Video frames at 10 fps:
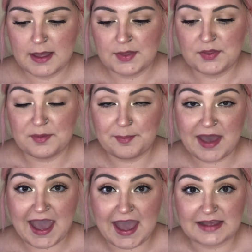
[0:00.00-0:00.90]
The
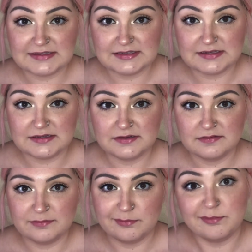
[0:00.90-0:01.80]
past,
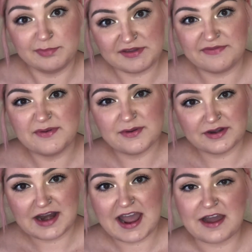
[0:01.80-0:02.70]
before
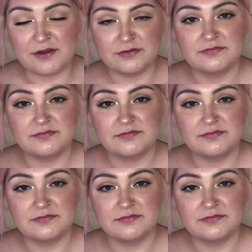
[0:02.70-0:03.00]
now.